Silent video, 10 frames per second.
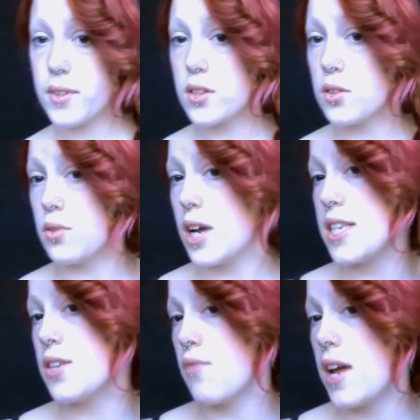It's all
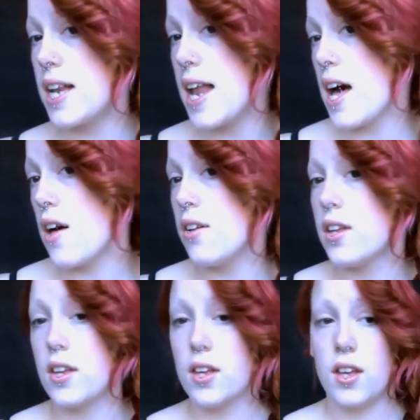nice and red now.
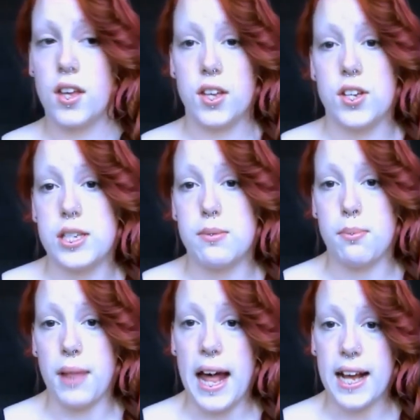Used to
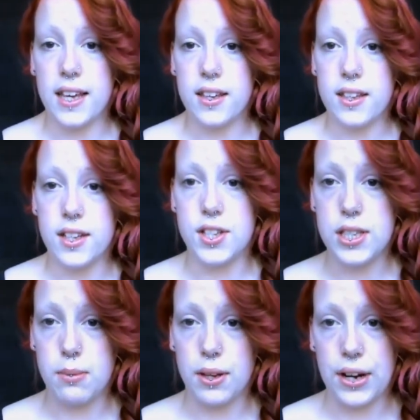be black and
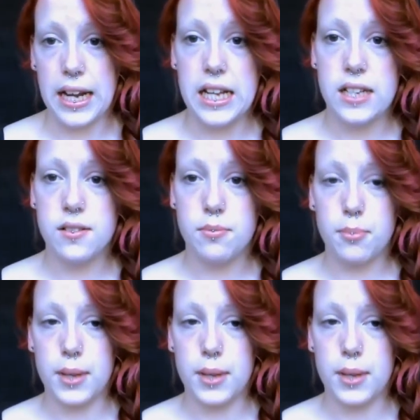used to be green,